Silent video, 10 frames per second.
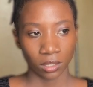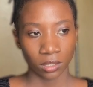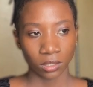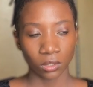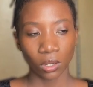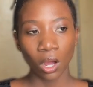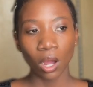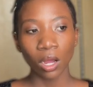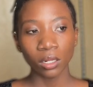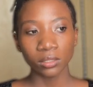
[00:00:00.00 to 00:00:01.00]
So
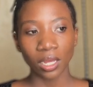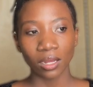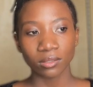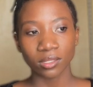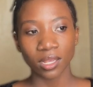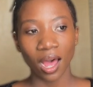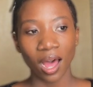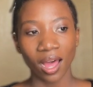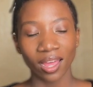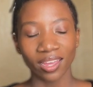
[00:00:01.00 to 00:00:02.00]
cold
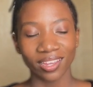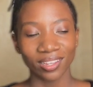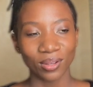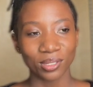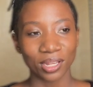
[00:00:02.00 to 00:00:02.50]
outside. What's